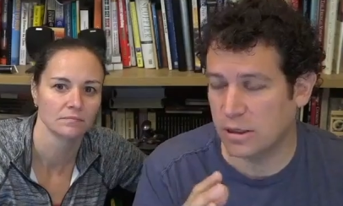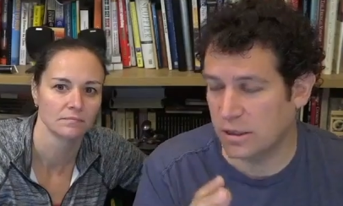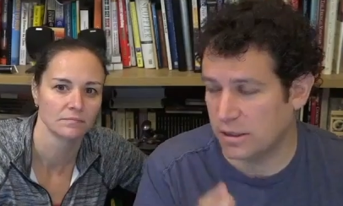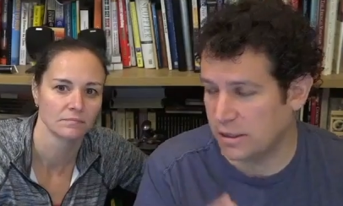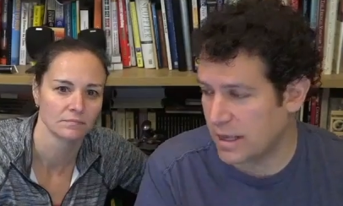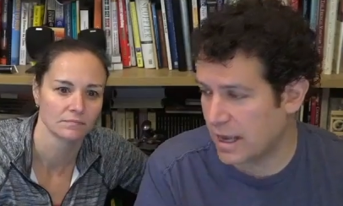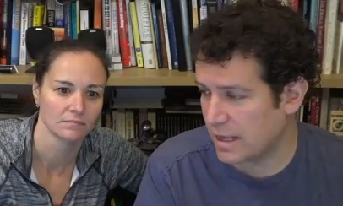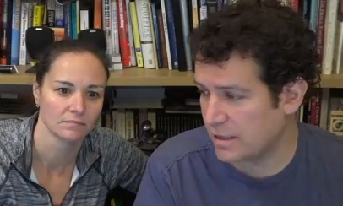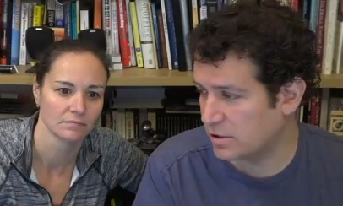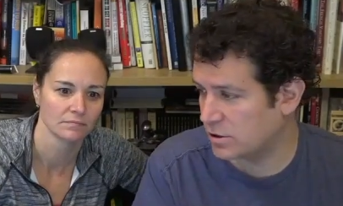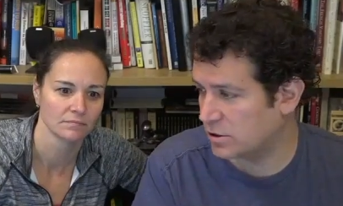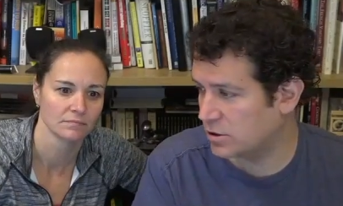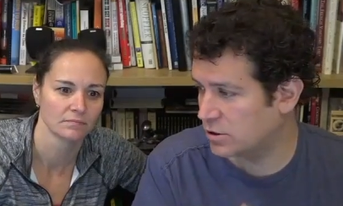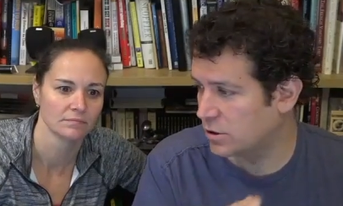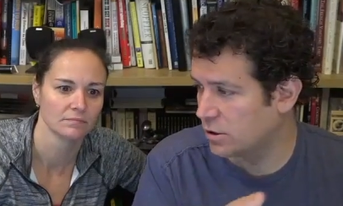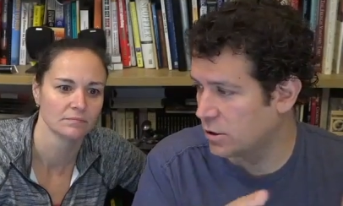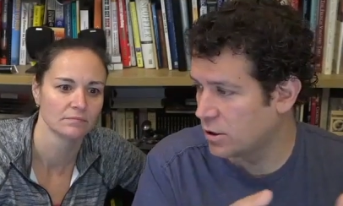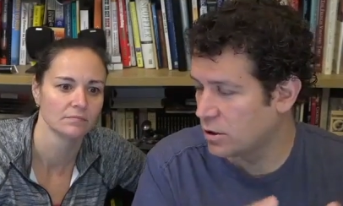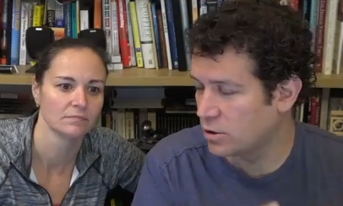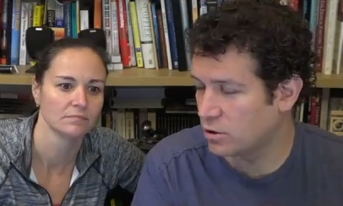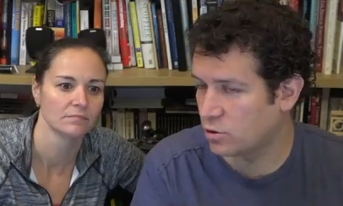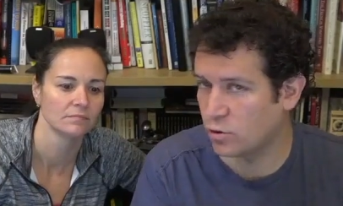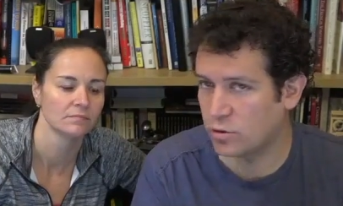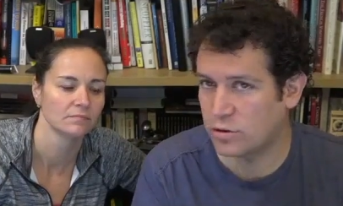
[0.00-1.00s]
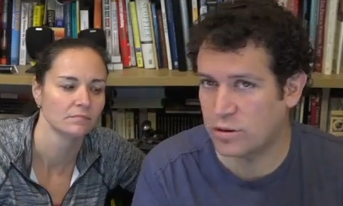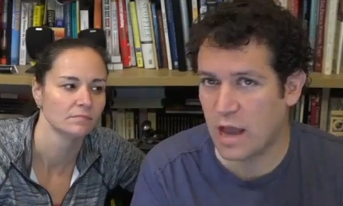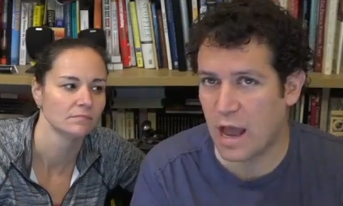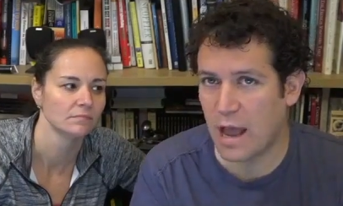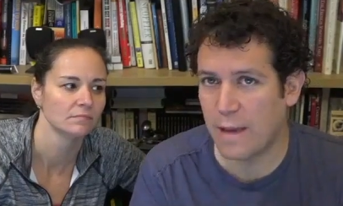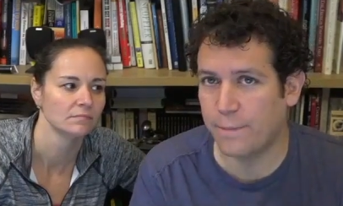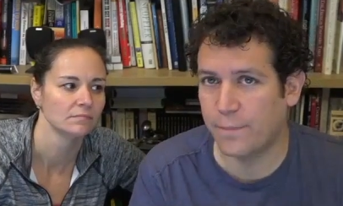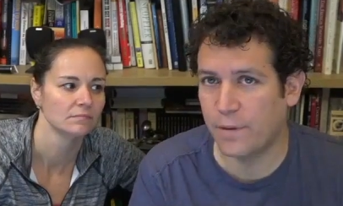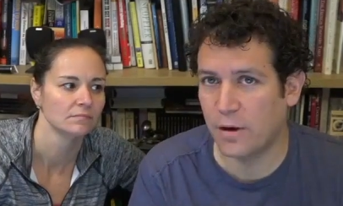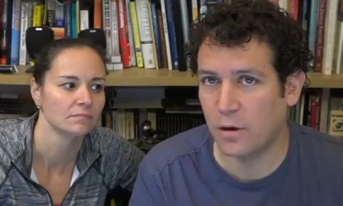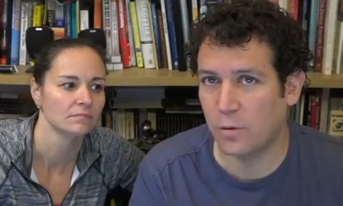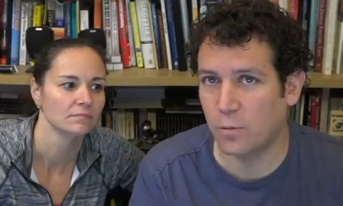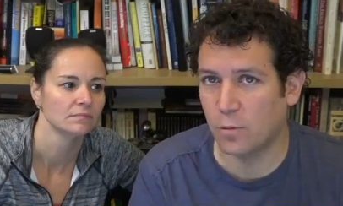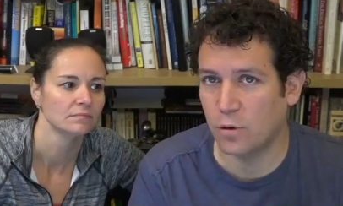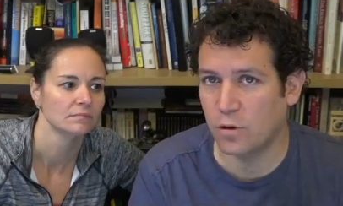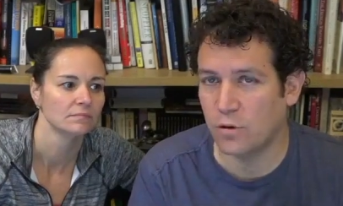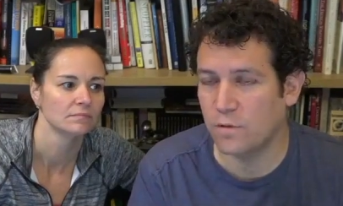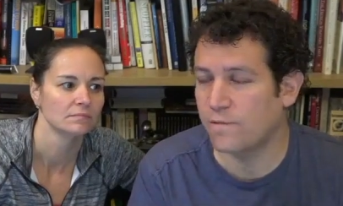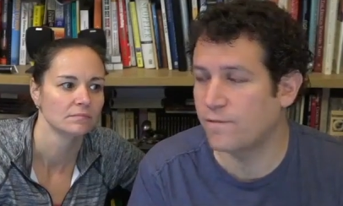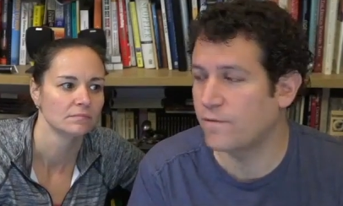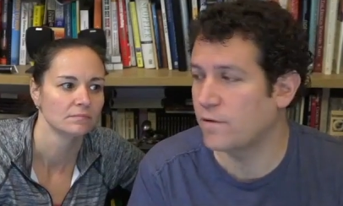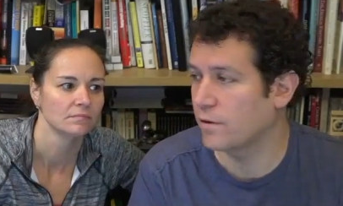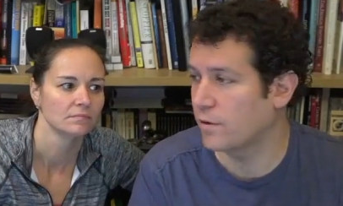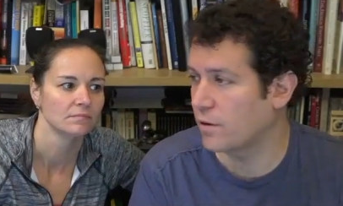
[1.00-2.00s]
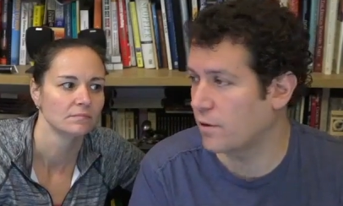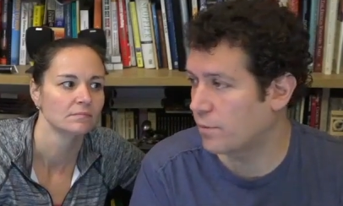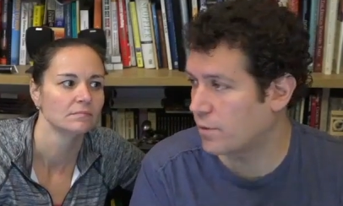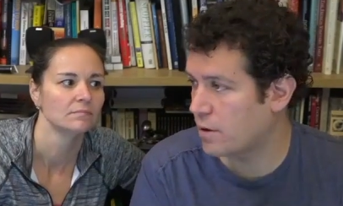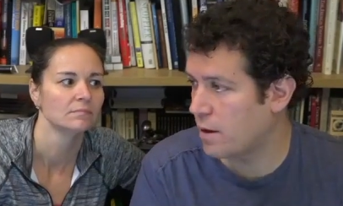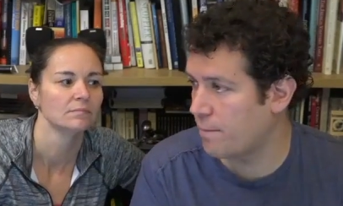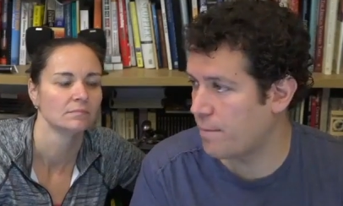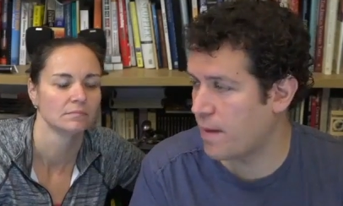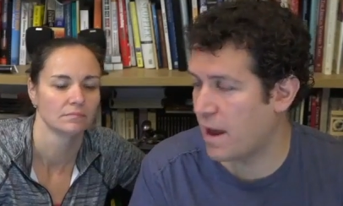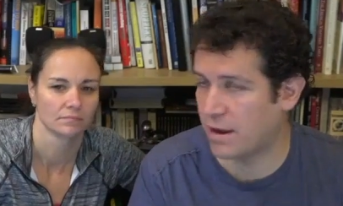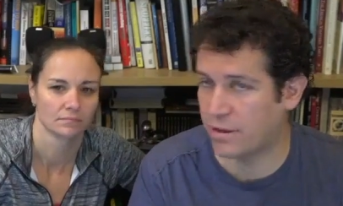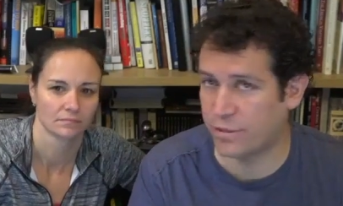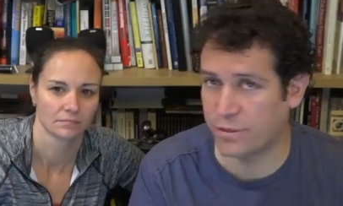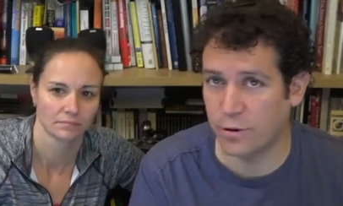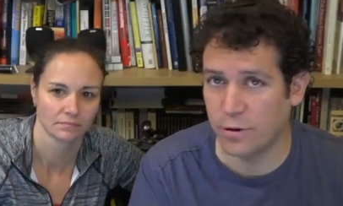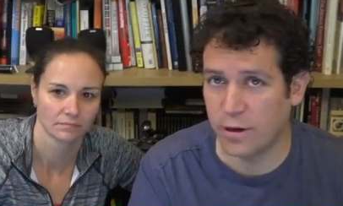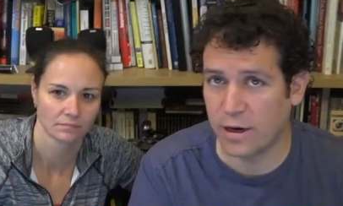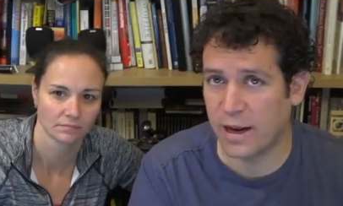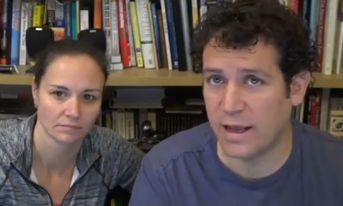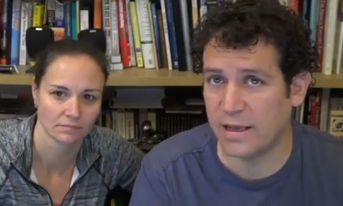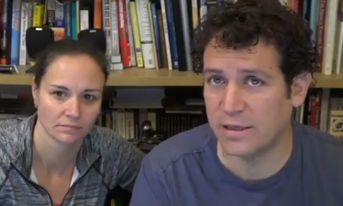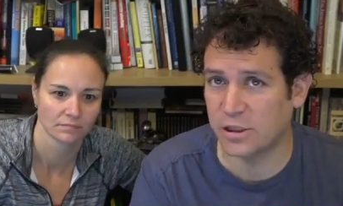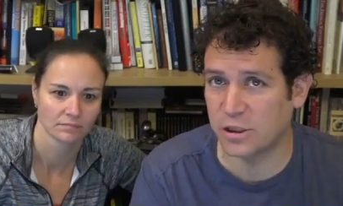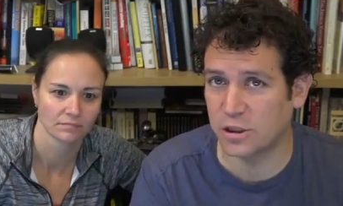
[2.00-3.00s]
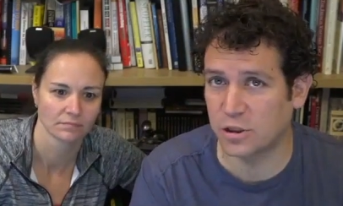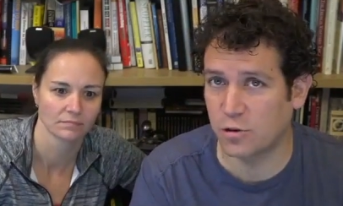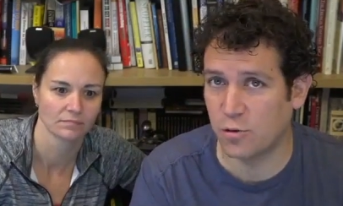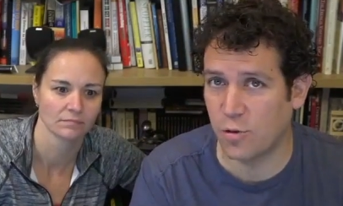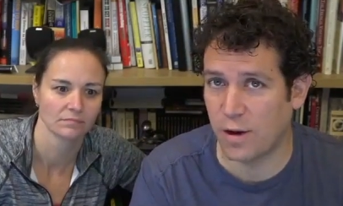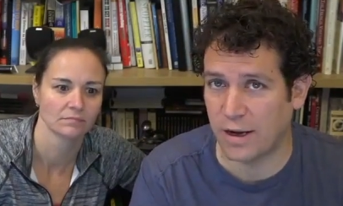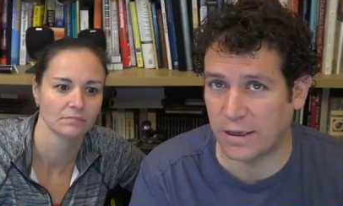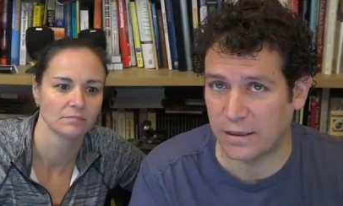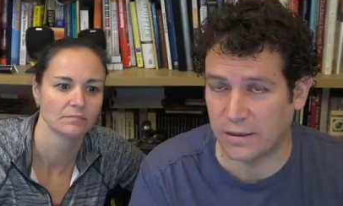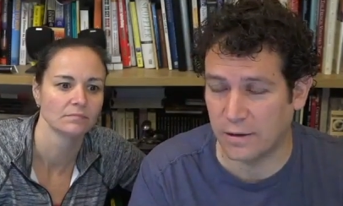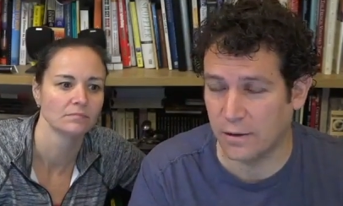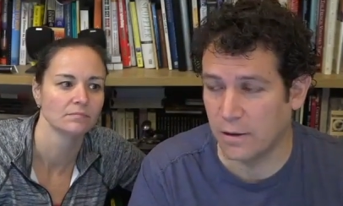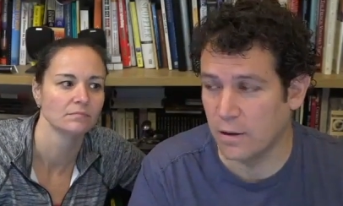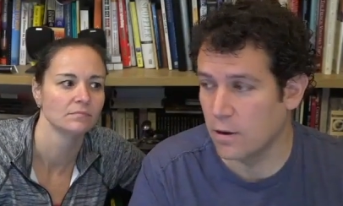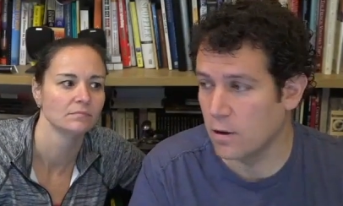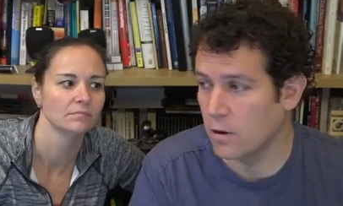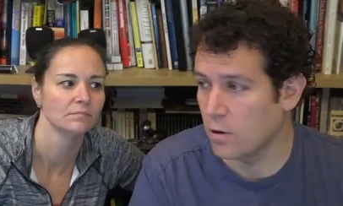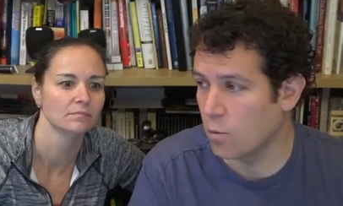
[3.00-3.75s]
Speaker 1: condensed to a time period where you feel they'll come back. 30 days is great.